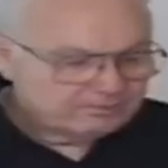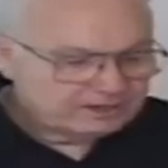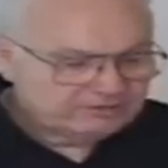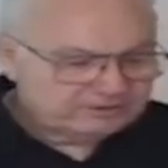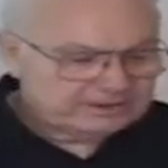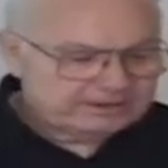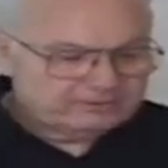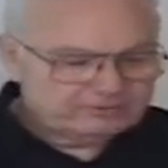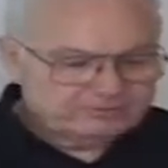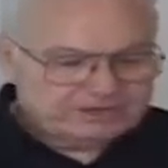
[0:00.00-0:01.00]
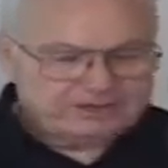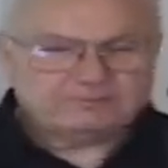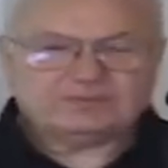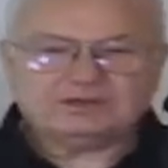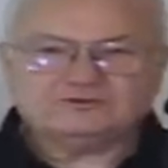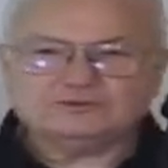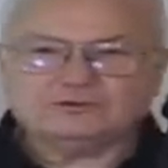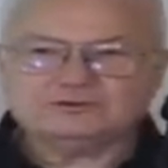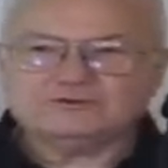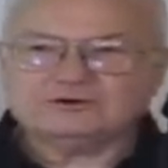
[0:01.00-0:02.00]
Basically, on your BMPs, you
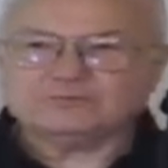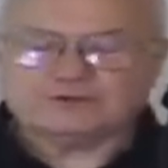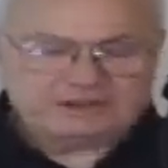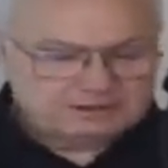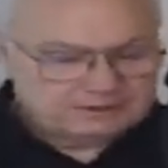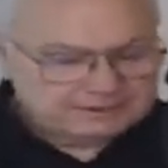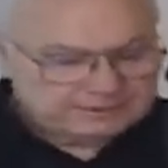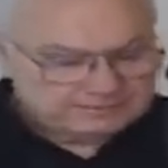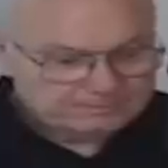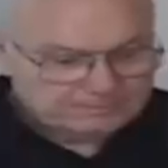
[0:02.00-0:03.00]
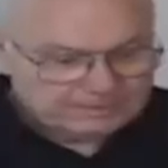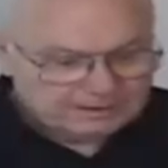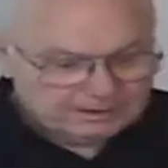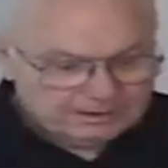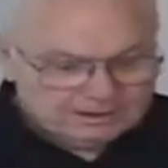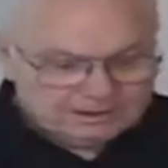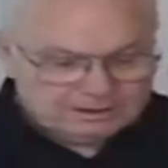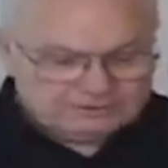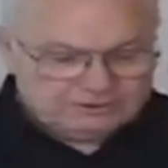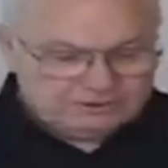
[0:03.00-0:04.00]
always want to pre-clean.
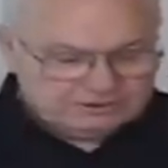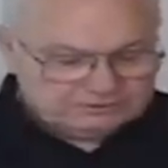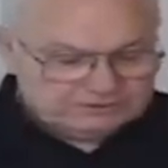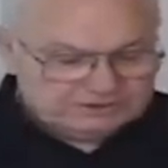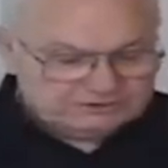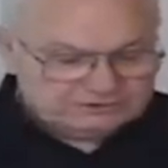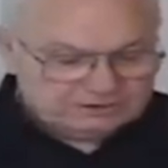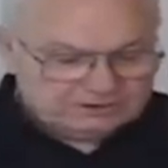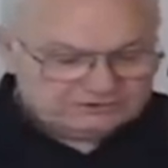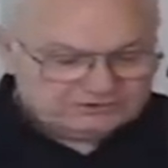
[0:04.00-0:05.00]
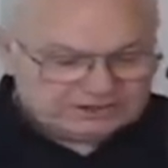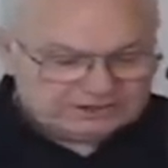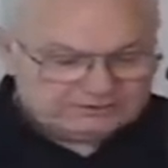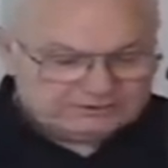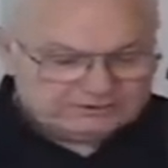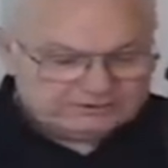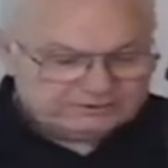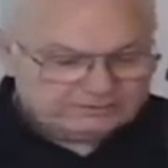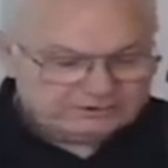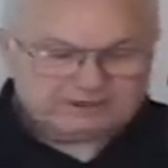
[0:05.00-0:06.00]
Do not discharge sand, dirt, or
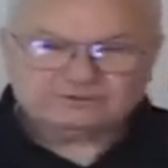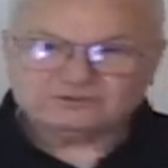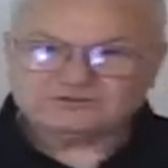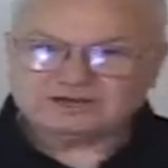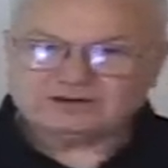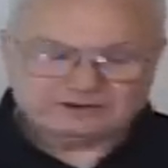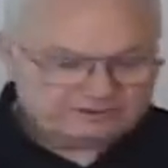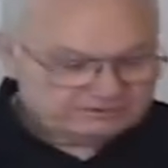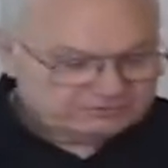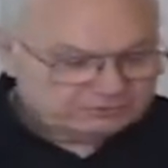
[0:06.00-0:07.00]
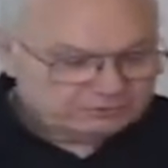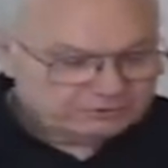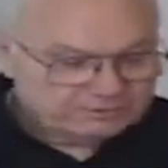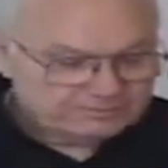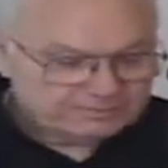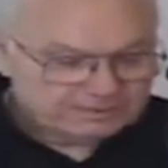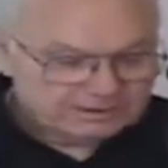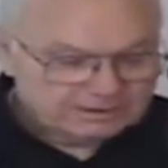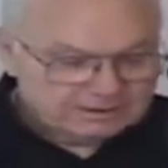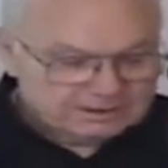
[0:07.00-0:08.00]
debris to the sanitary sewer.
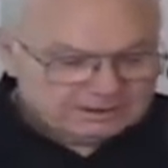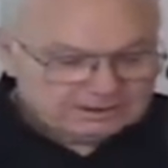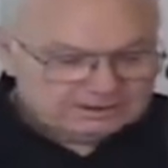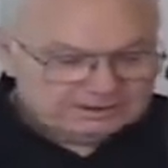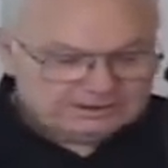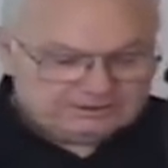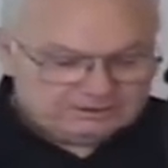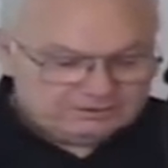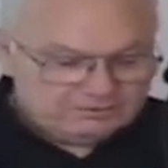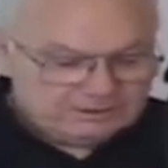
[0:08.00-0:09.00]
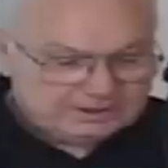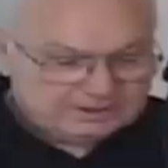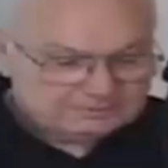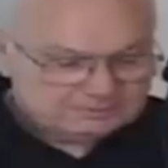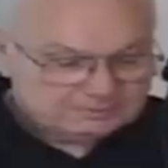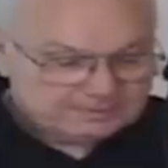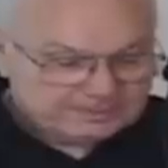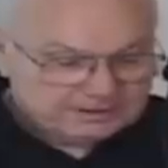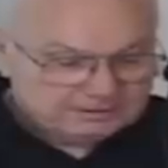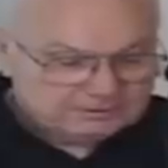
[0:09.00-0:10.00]
You need to
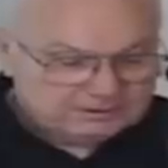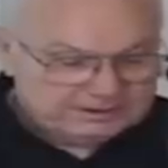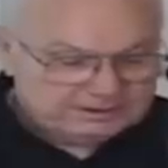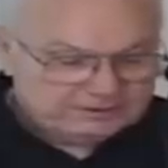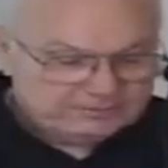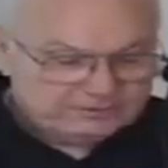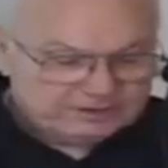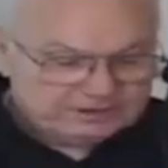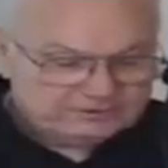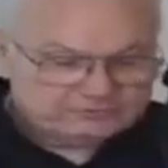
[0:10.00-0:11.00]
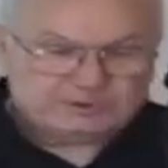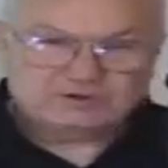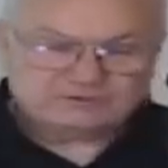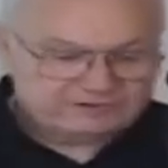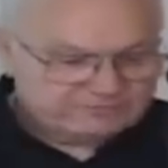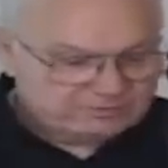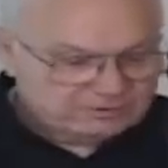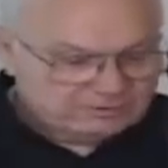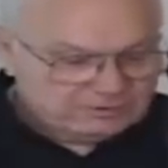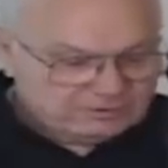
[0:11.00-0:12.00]
clean the debris, dispose of
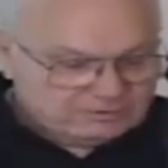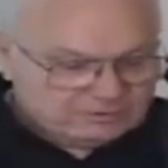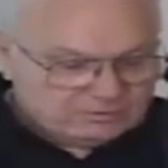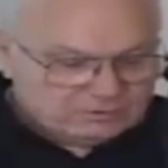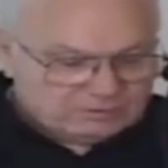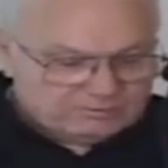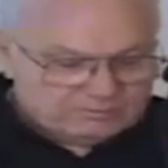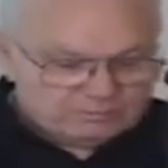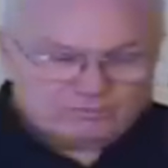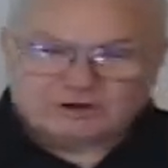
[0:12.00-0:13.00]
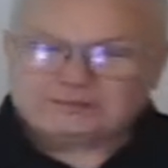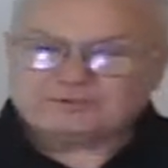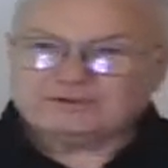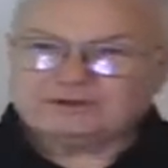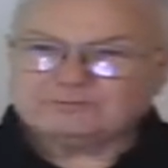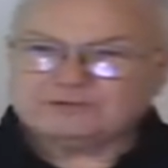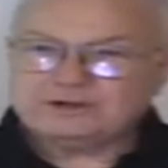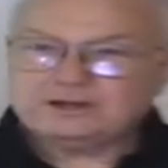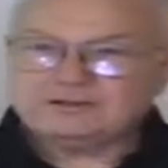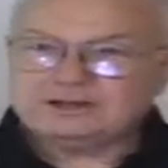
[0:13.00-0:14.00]
properly, and
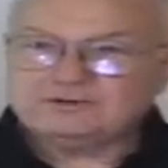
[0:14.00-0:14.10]
pre-clean